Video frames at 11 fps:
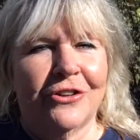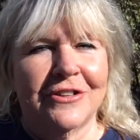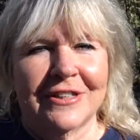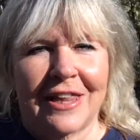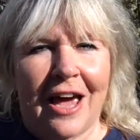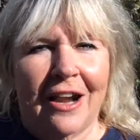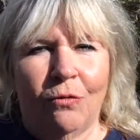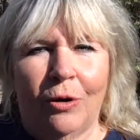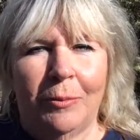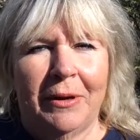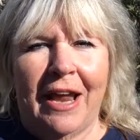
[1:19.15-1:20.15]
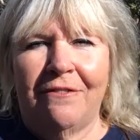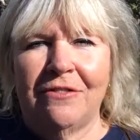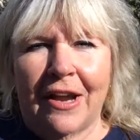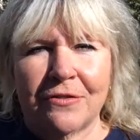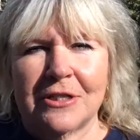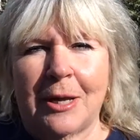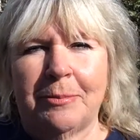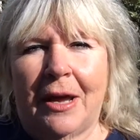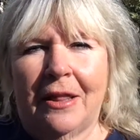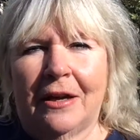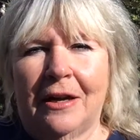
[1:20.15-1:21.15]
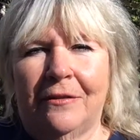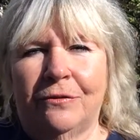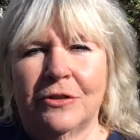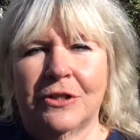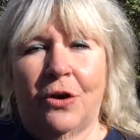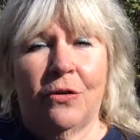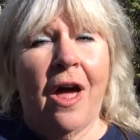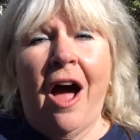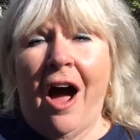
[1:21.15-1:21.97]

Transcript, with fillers: There's a lot of women that have never stepped out of the comfort zone.